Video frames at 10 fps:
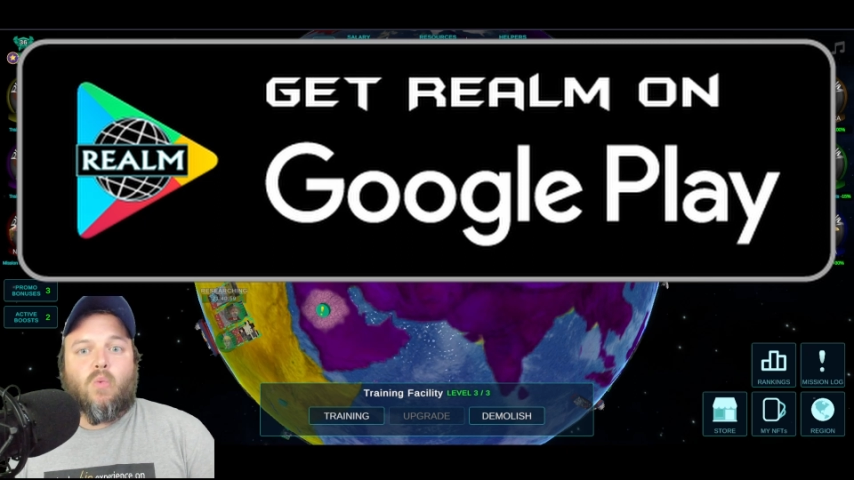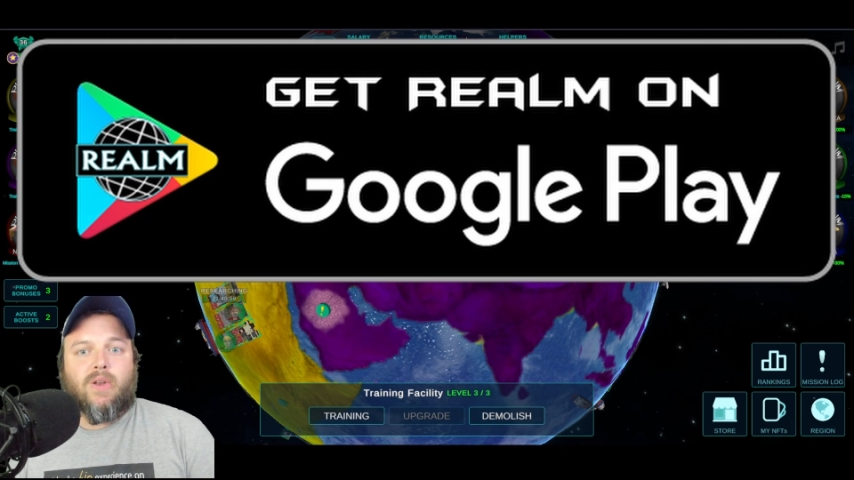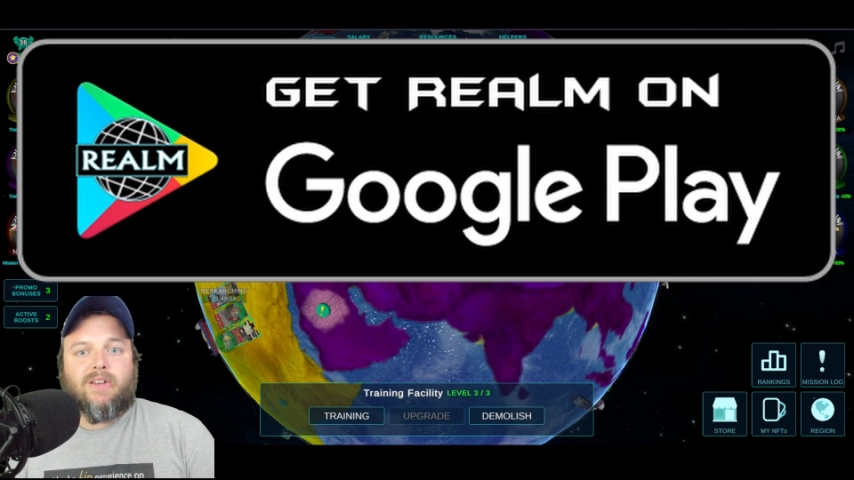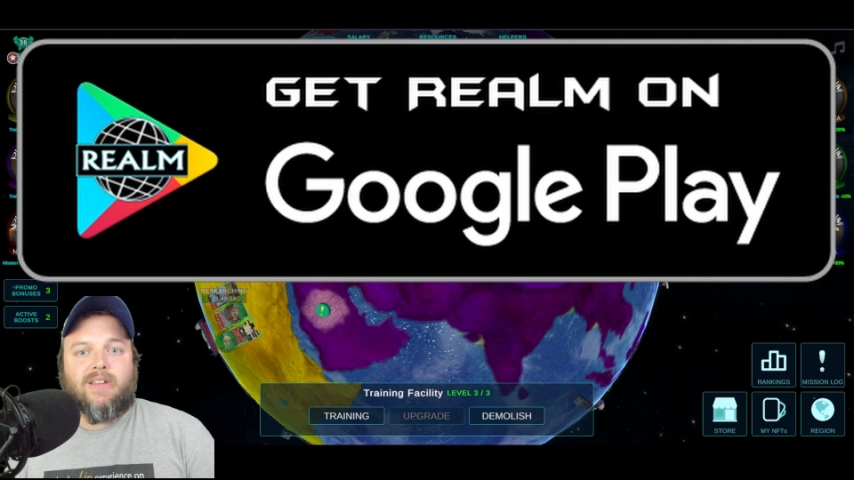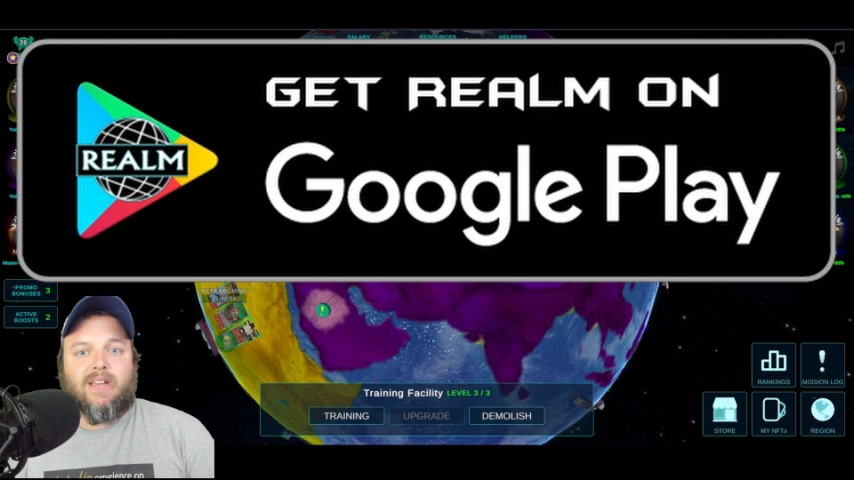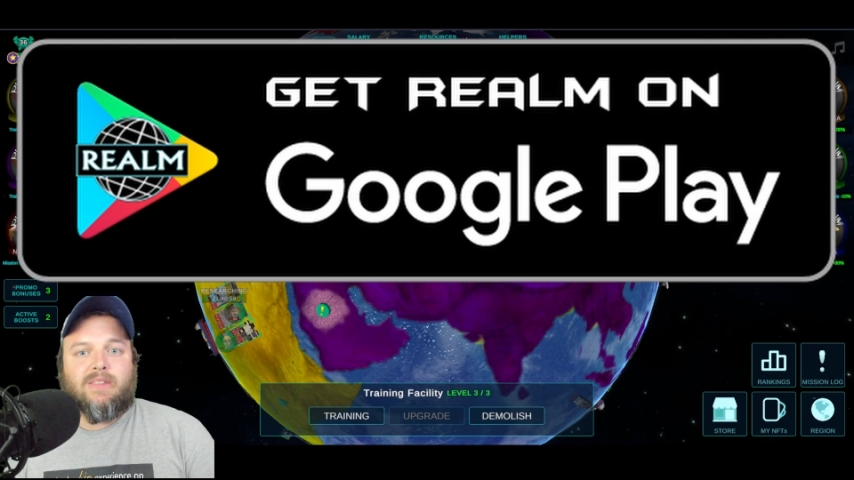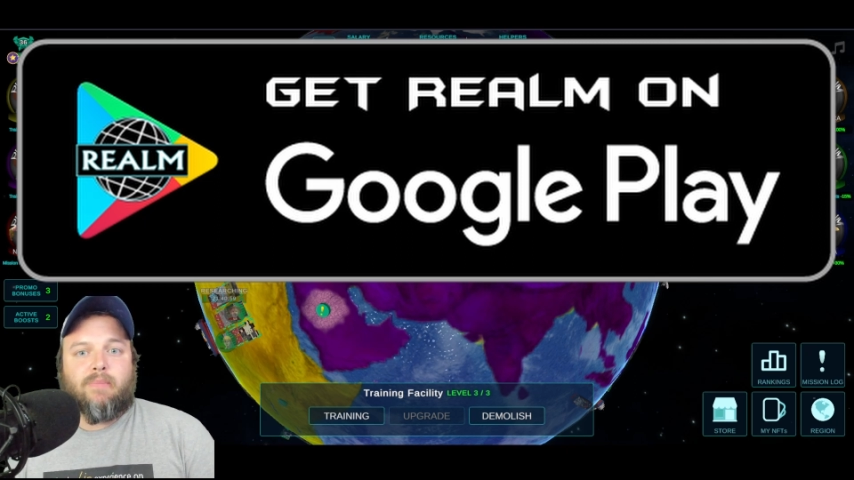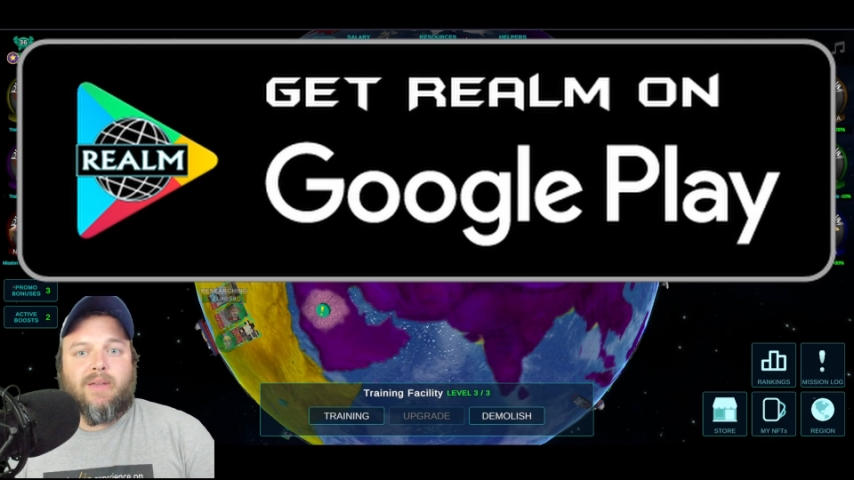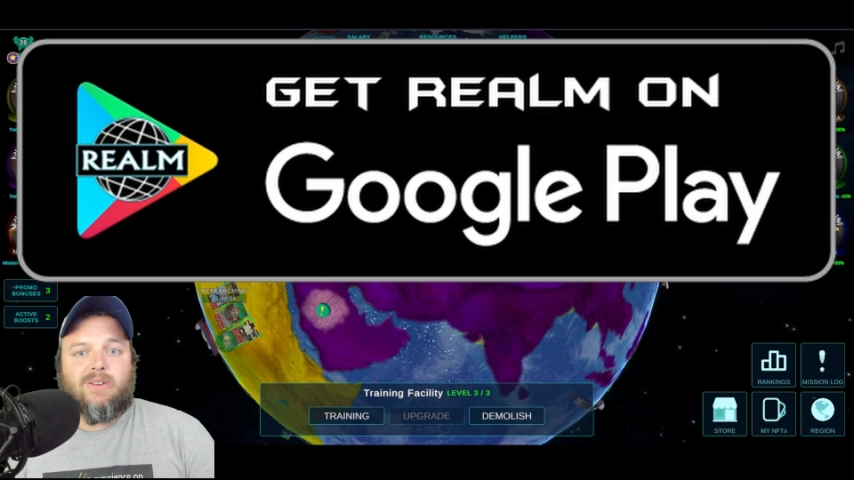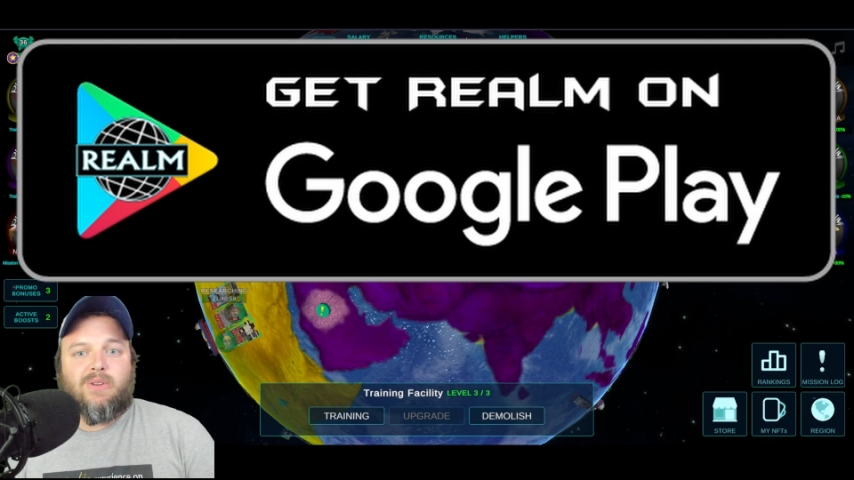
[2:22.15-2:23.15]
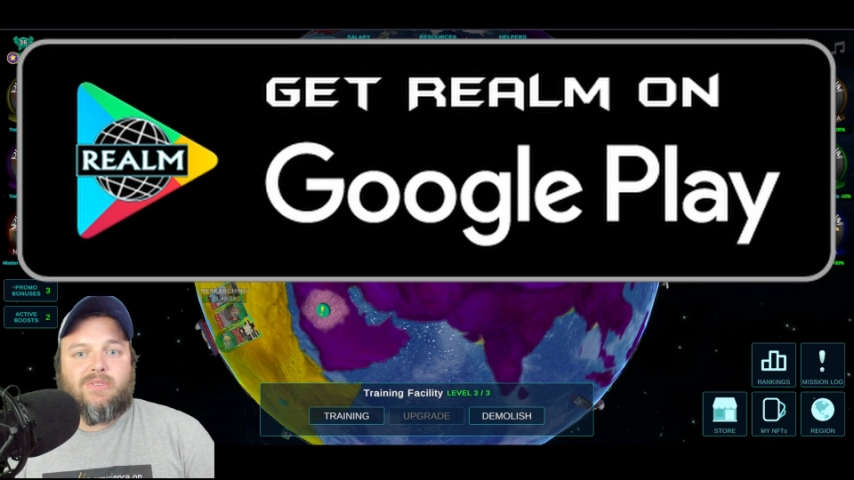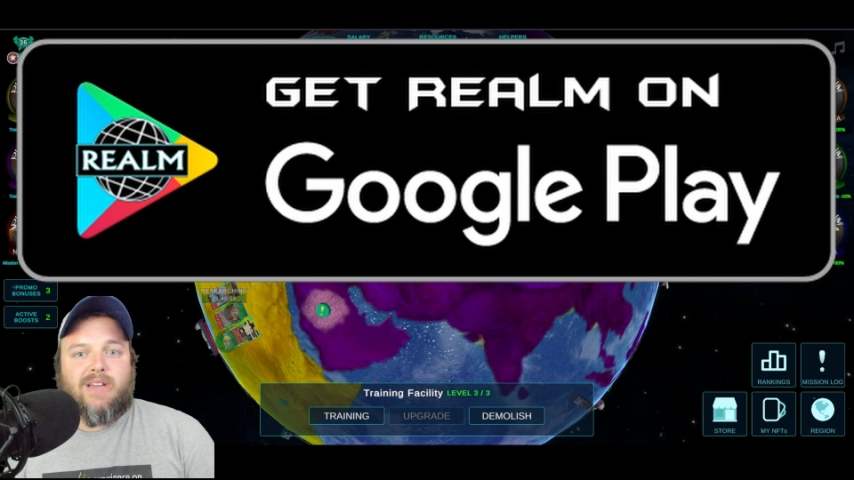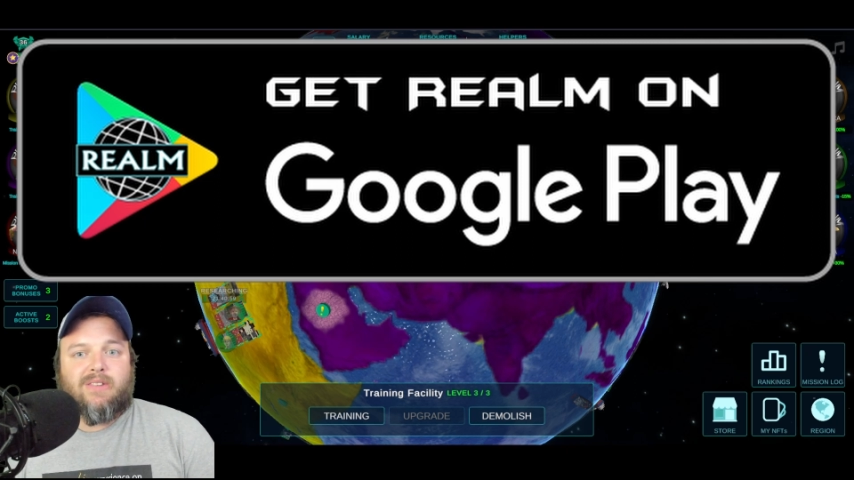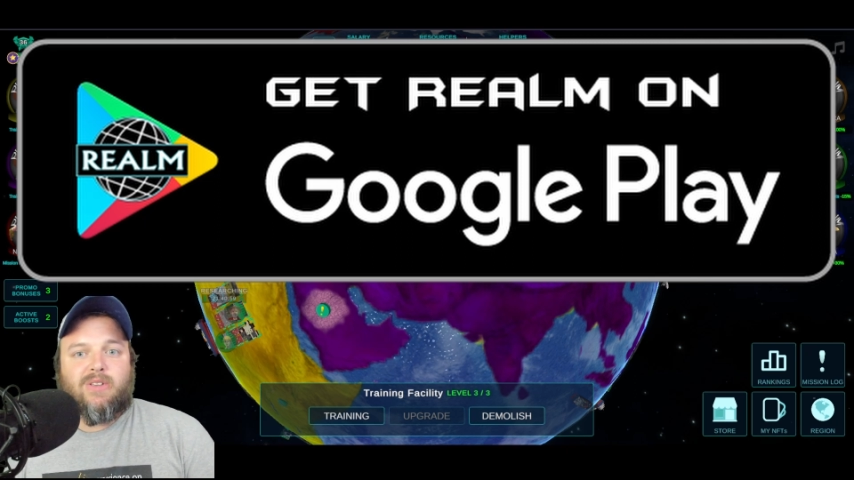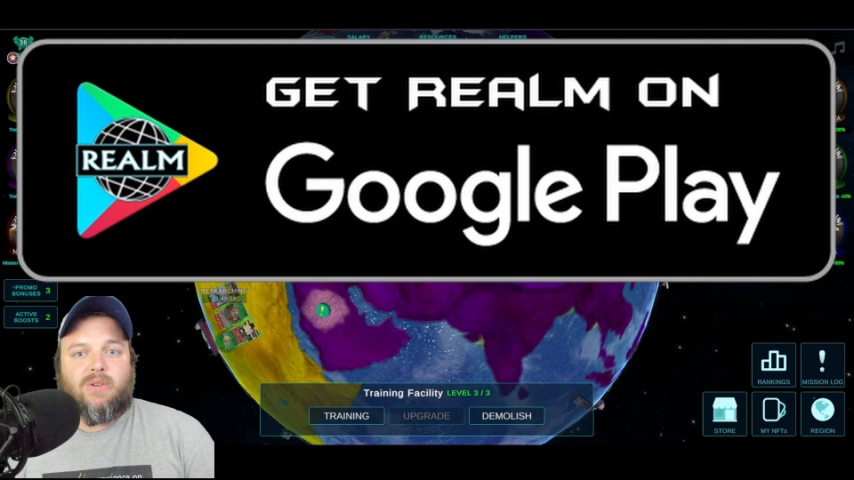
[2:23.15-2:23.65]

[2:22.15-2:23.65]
Wanted to get the big news out